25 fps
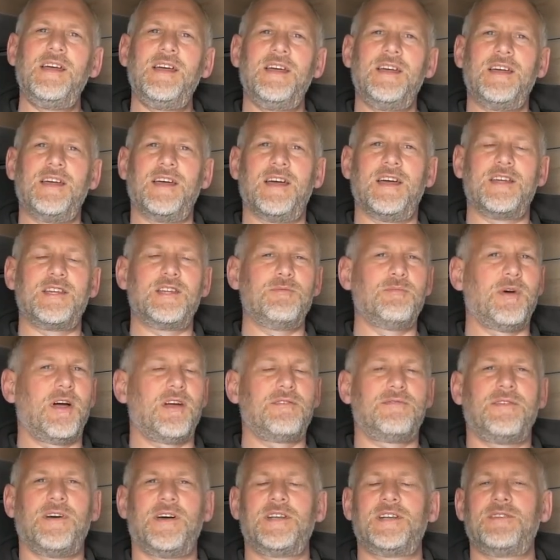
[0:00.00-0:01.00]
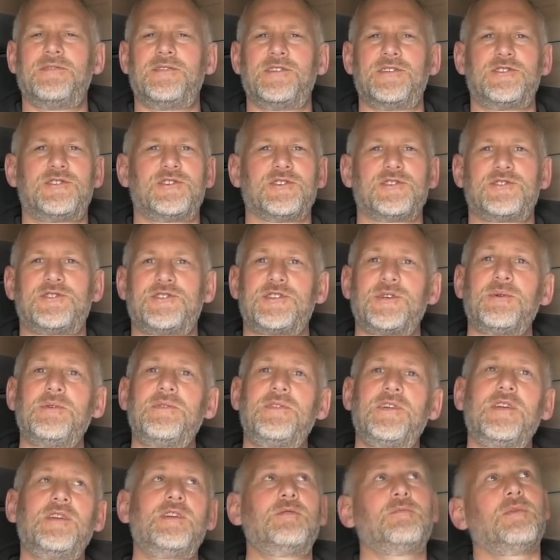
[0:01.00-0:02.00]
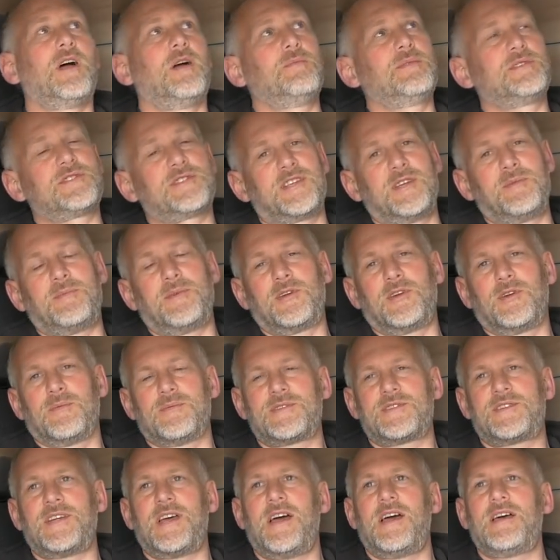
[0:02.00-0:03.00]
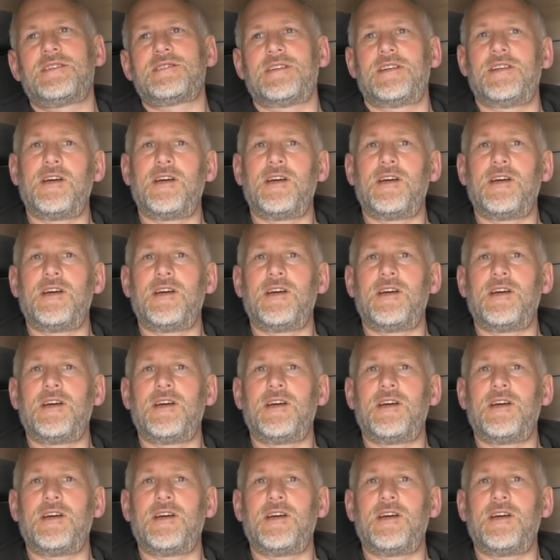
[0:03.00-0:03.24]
You might find if it's just 2 of you, you might be sleeping upstairs.